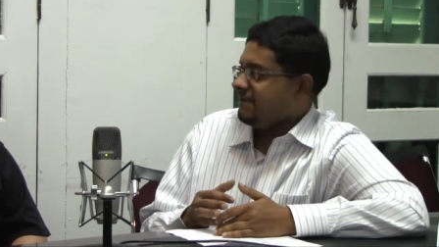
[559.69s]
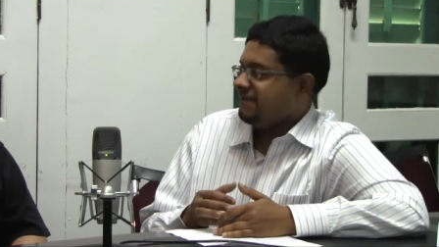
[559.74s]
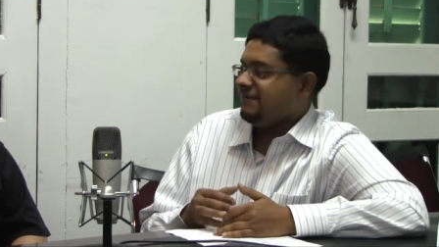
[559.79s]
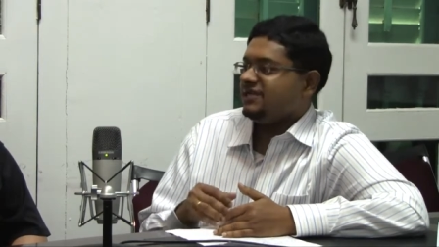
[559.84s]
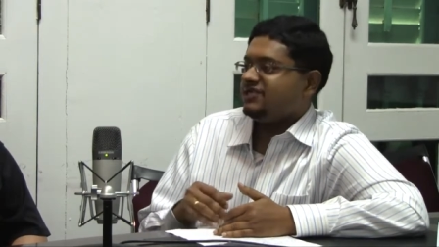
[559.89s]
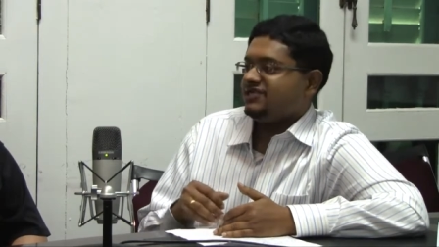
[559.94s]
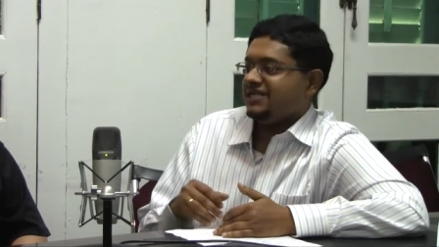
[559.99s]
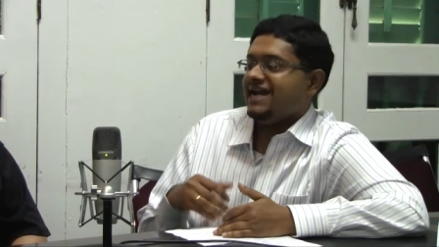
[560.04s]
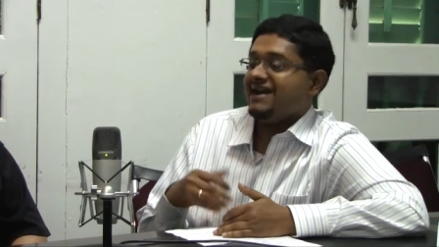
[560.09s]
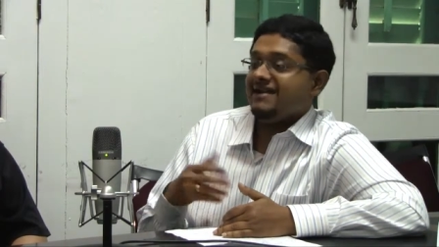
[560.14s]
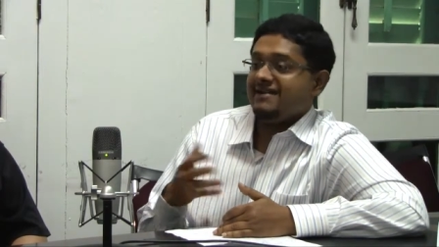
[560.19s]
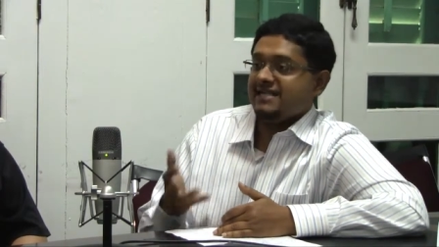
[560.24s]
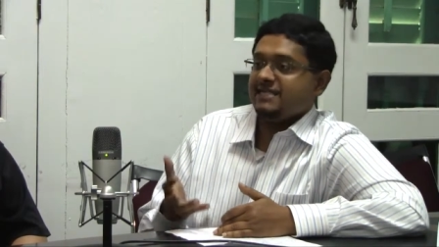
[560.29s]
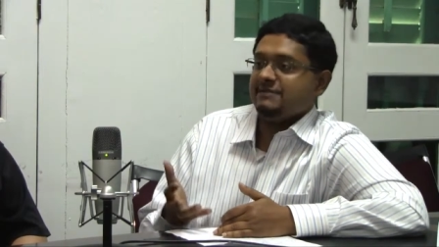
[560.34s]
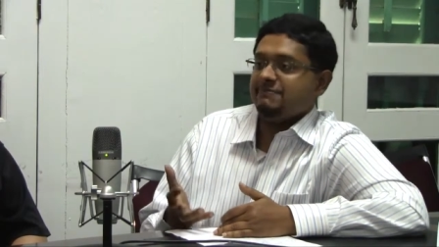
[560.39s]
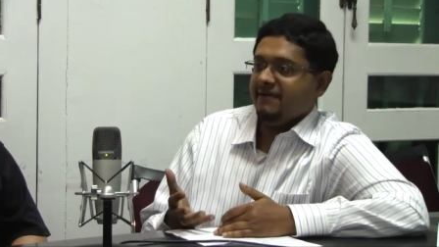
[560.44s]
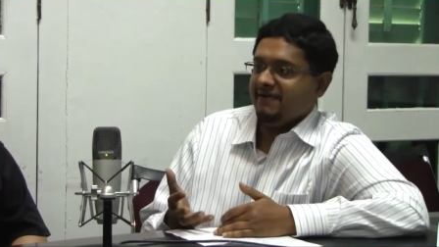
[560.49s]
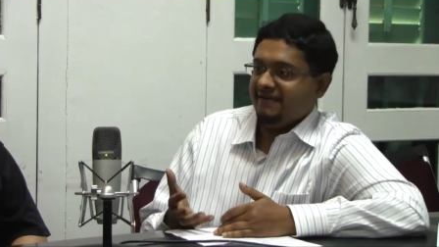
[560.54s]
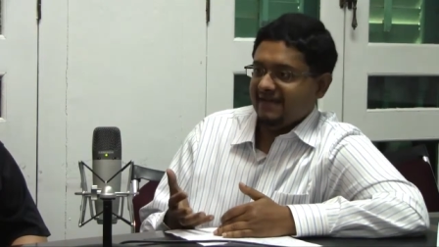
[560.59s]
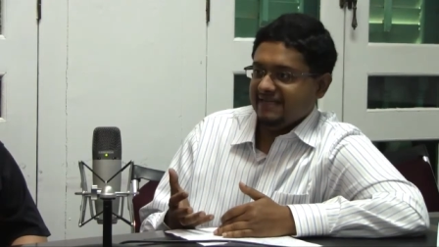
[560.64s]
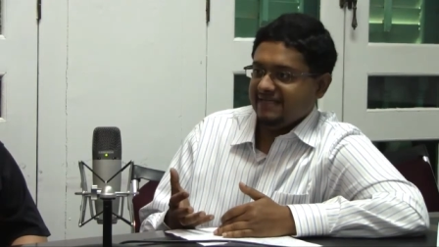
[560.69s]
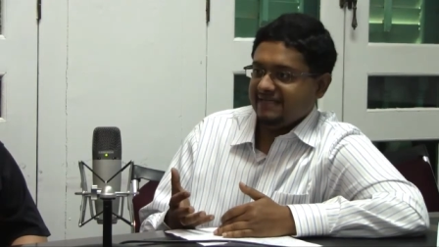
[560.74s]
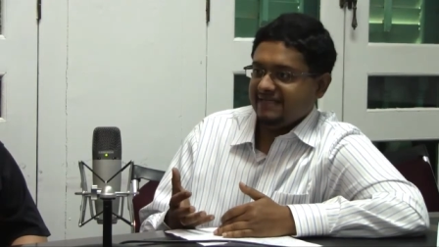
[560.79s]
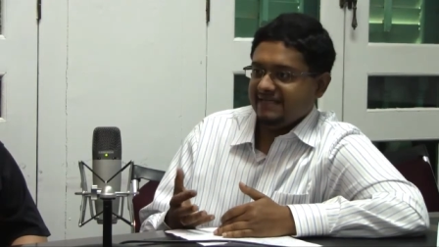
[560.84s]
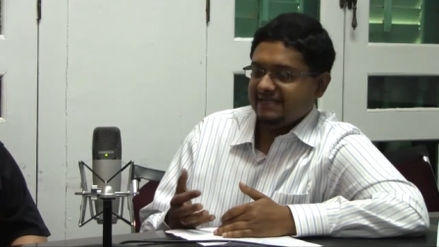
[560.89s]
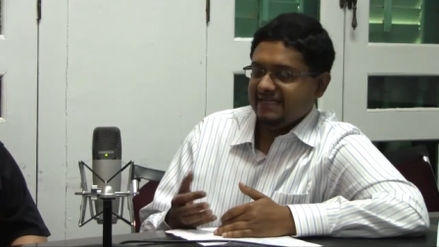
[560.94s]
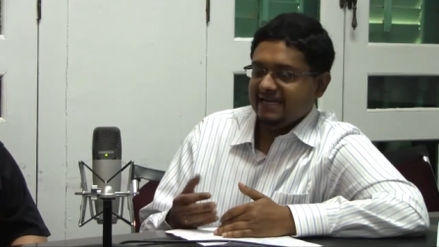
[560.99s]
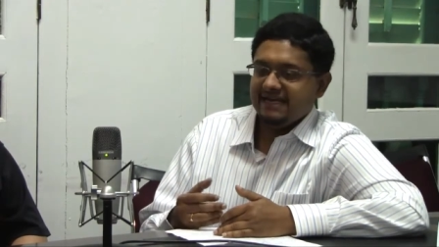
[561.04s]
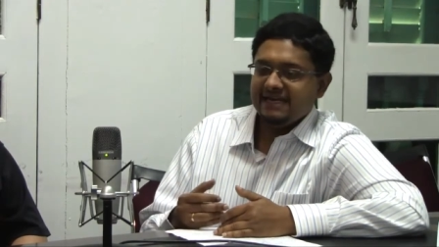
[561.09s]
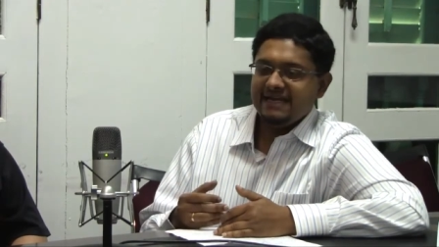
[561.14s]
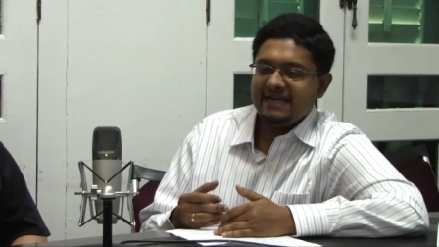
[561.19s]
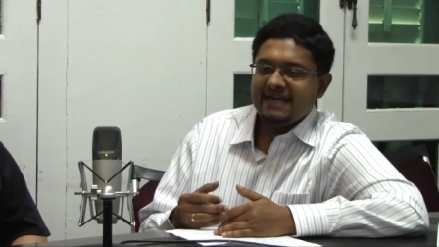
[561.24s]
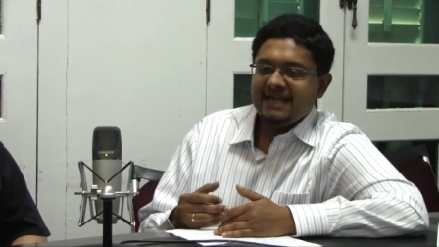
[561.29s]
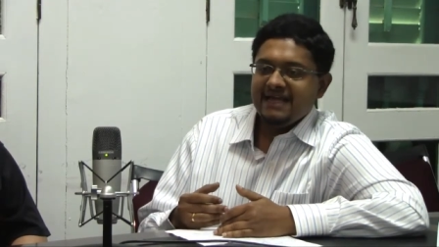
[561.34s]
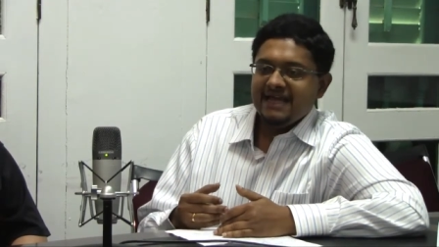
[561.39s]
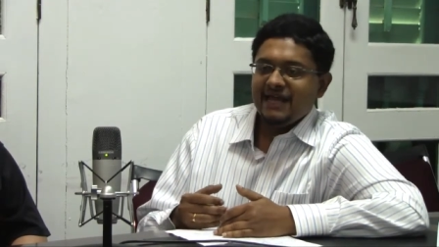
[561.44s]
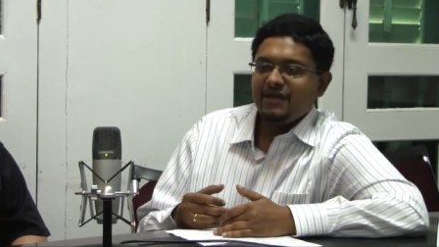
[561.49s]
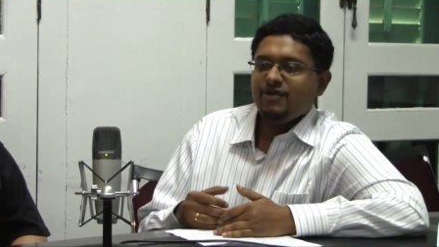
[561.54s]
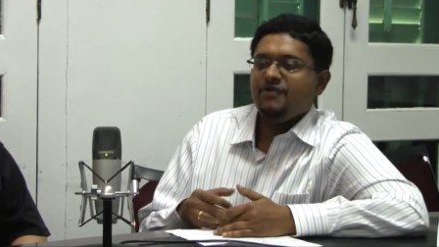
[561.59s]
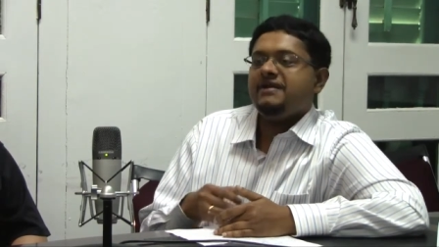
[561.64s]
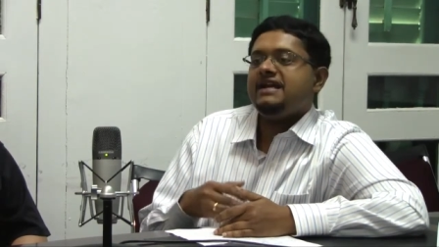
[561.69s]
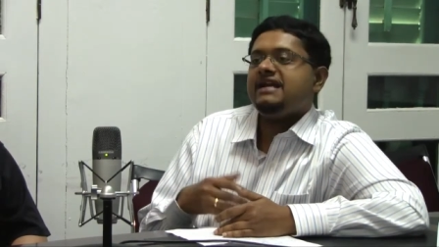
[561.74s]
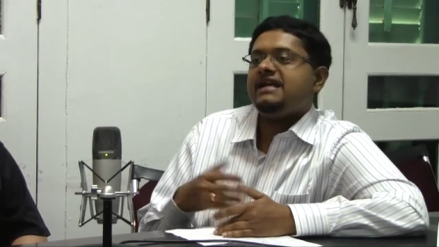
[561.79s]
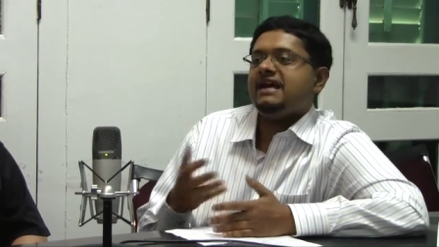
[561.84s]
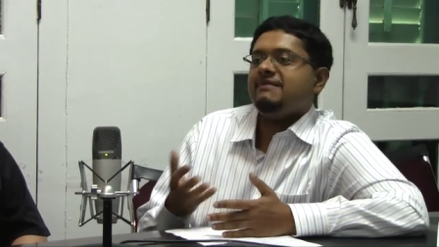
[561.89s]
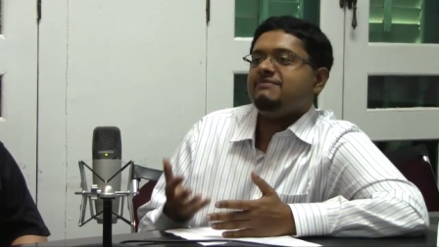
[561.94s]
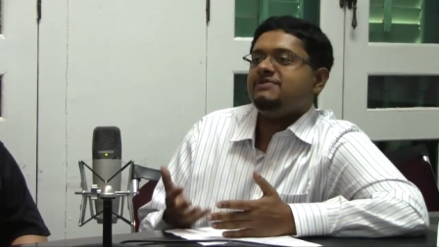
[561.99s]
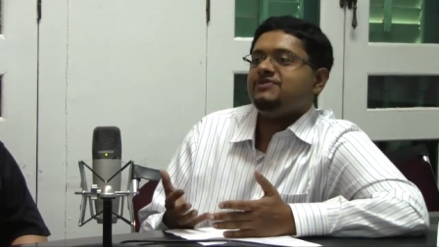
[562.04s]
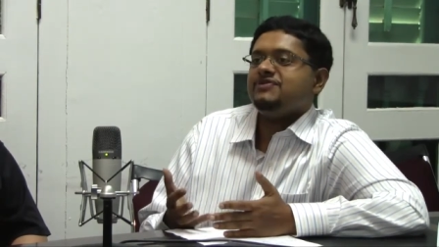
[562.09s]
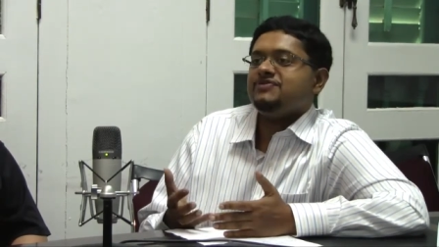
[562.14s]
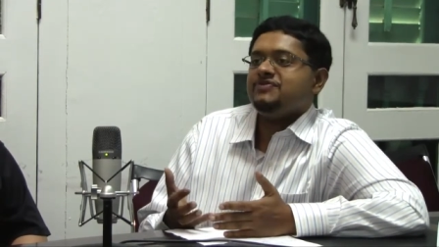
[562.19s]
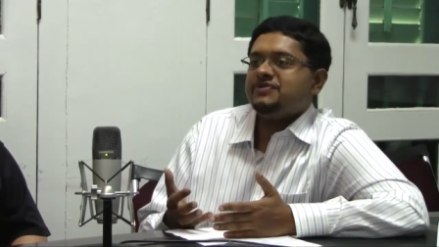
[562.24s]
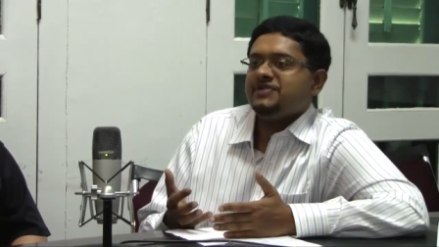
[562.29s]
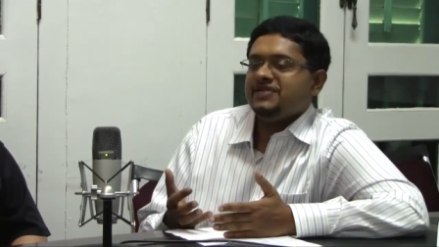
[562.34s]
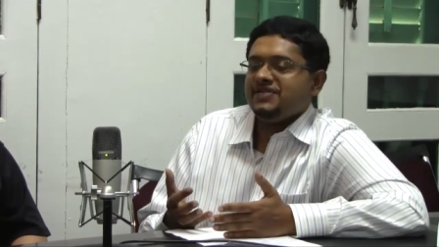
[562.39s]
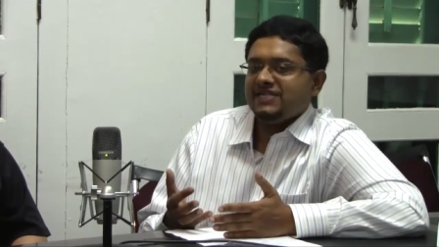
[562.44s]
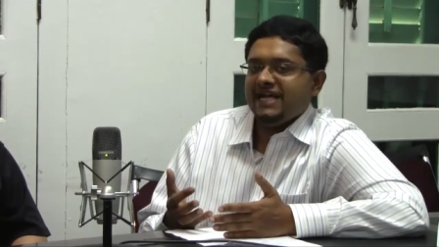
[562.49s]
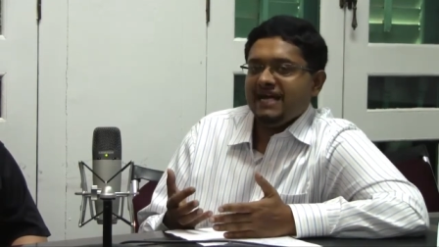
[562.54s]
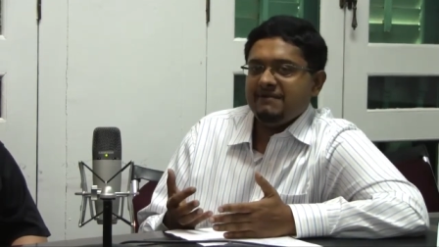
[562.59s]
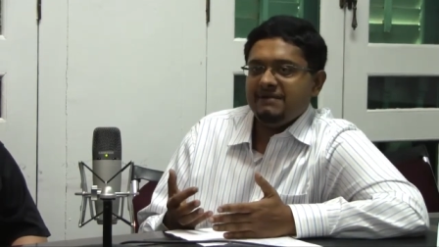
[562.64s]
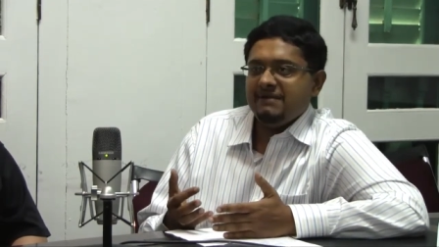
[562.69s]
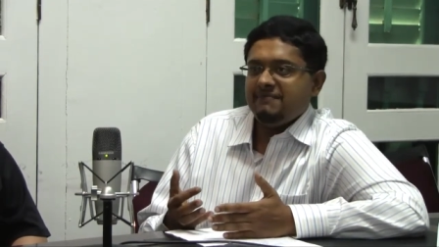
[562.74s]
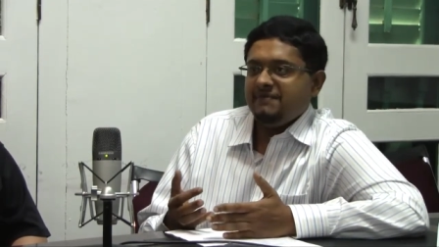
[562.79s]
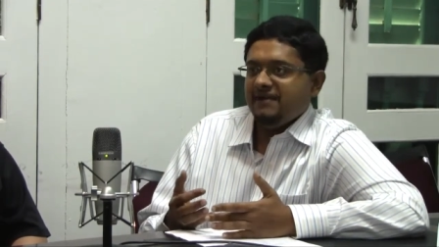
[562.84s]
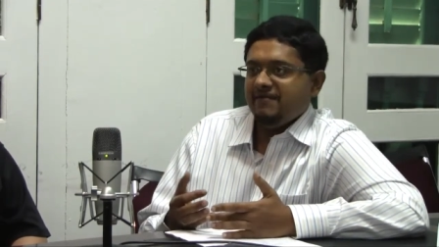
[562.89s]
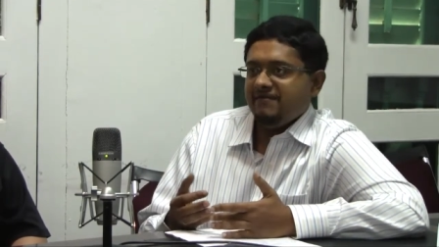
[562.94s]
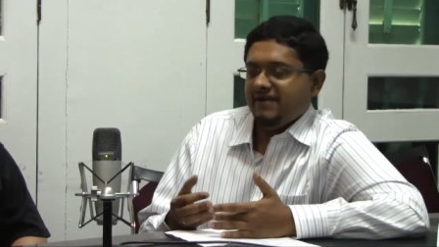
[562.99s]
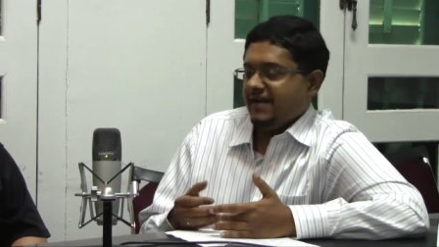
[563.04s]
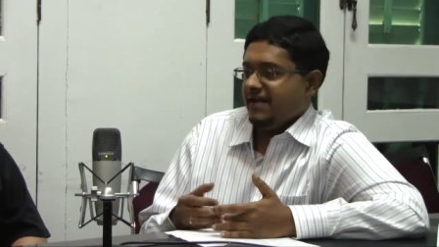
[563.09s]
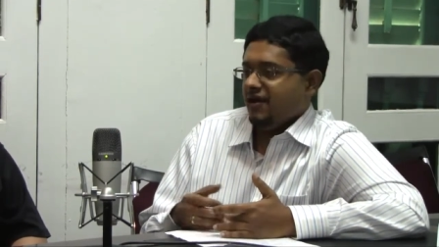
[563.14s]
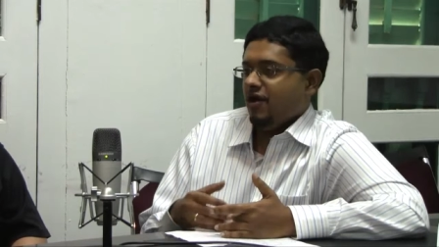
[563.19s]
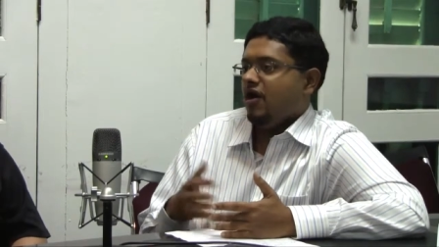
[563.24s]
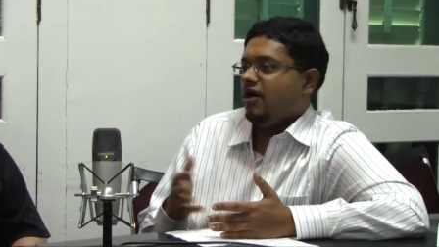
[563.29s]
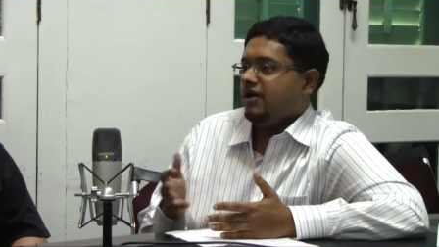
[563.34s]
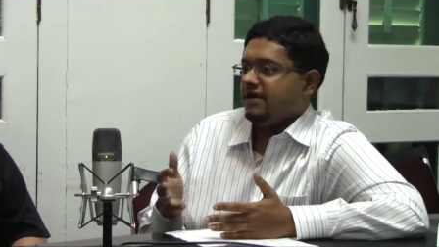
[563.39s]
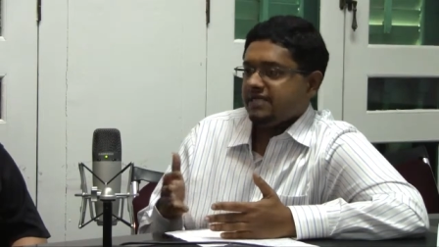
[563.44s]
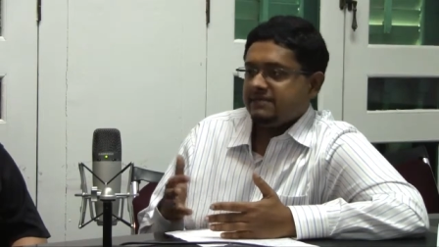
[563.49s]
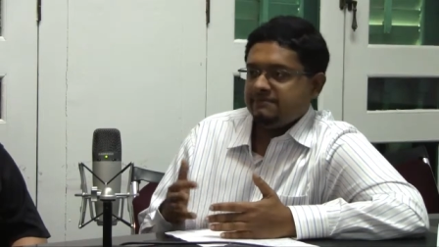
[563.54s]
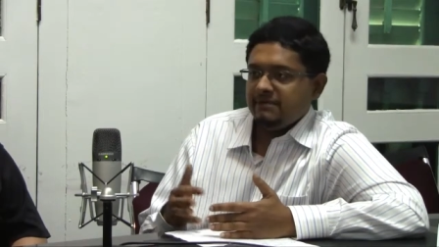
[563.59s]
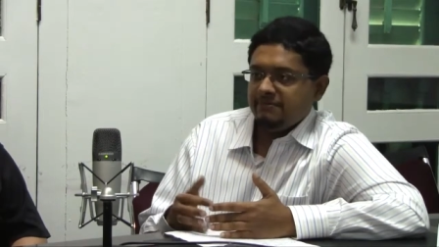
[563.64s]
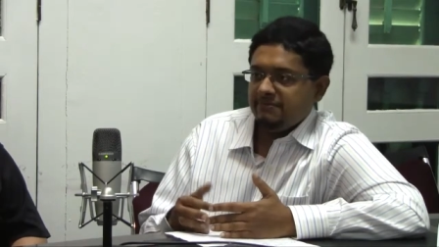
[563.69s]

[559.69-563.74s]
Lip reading: People are sharing experiences, and when it comes to a Twitter chat, people are very honest.